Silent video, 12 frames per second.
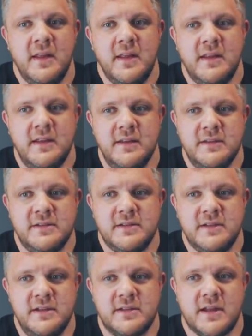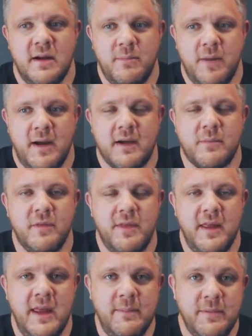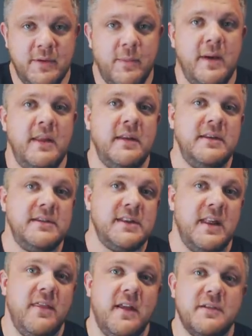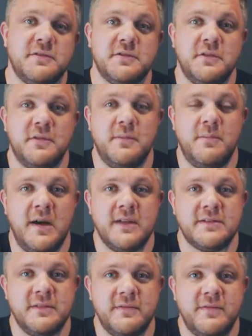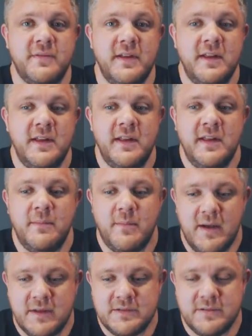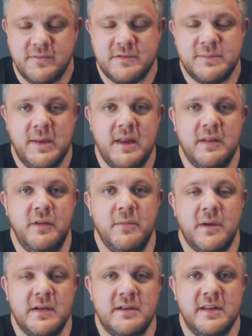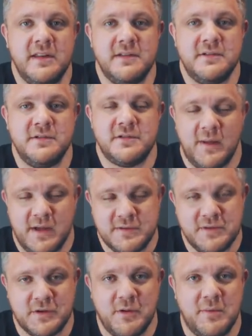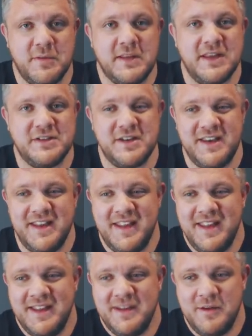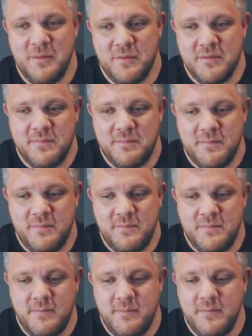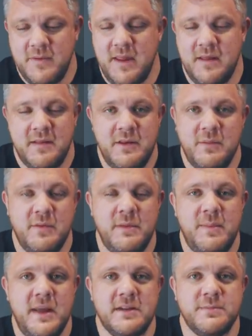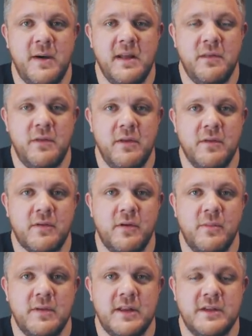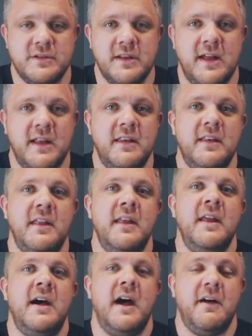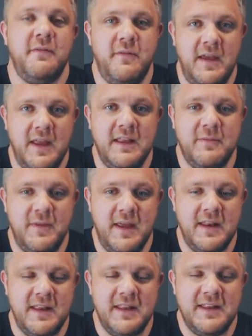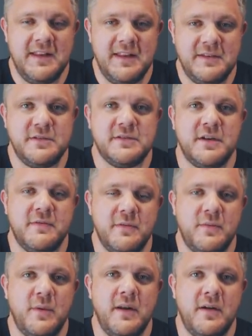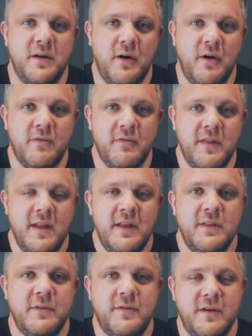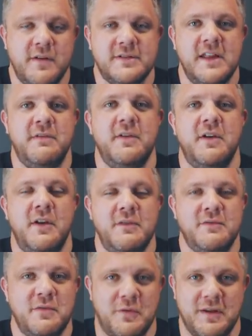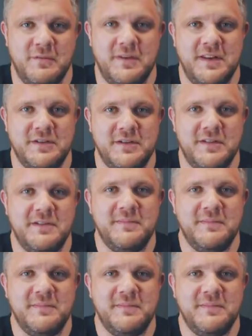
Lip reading: he's come back with the aim to win, and he's done that. So massive, massive respect to you, Martins. You smashed the competition. You were the best man throughout the competition, and a very, very deserved winner of the first ever Rogue Invitational.